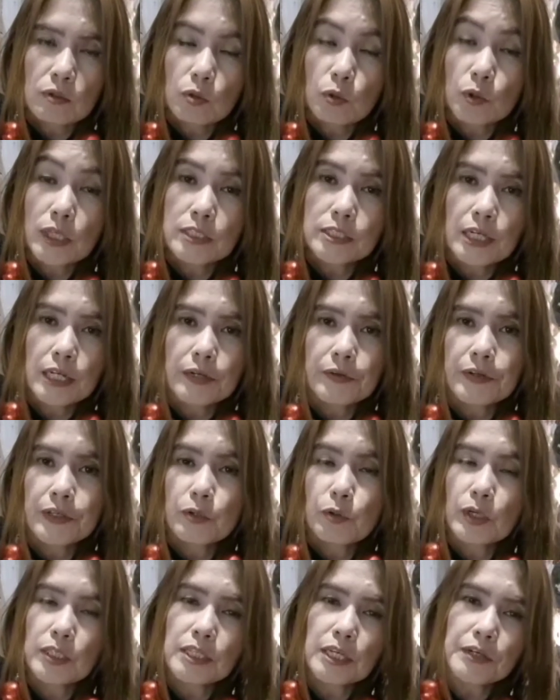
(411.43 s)

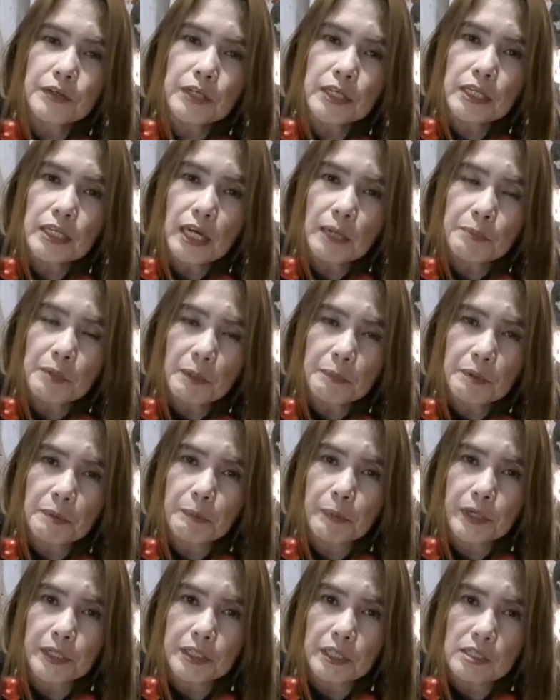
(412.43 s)
Wetery. Wetery, happy
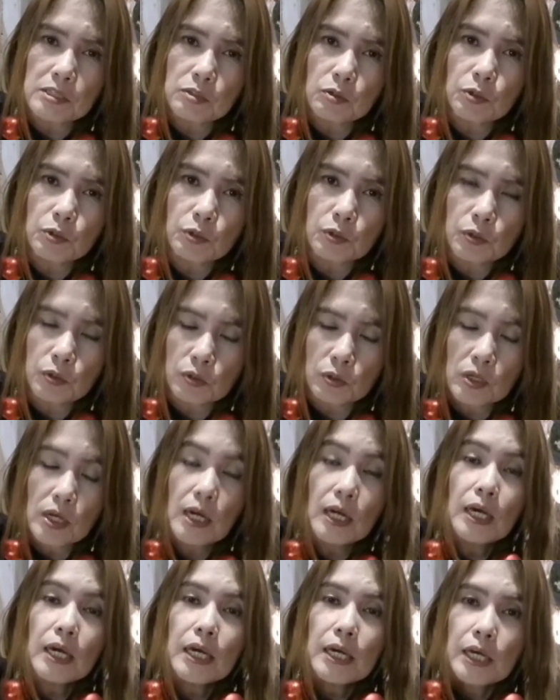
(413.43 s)
happy birthday to
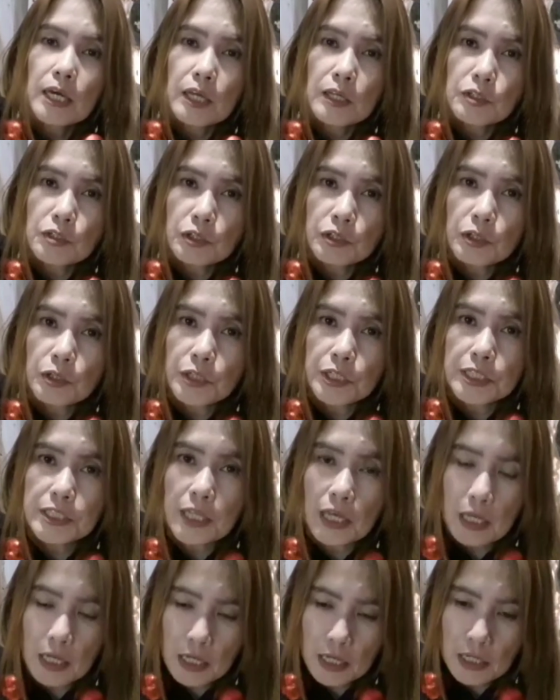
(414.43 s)
you. Enjoy your
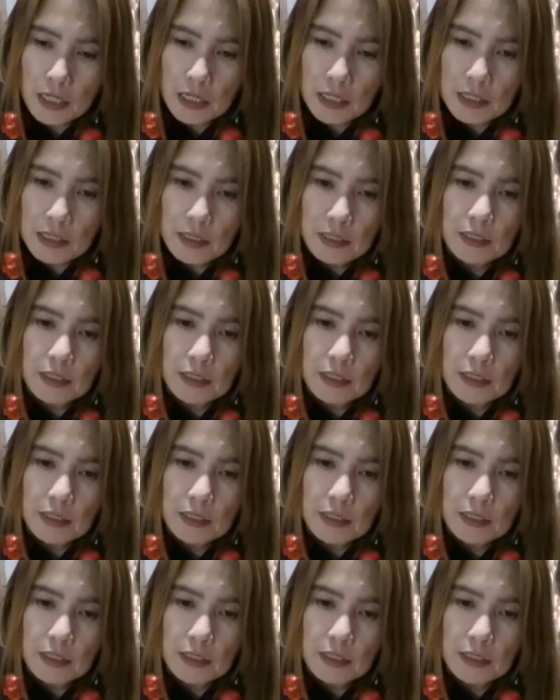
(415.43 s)
day.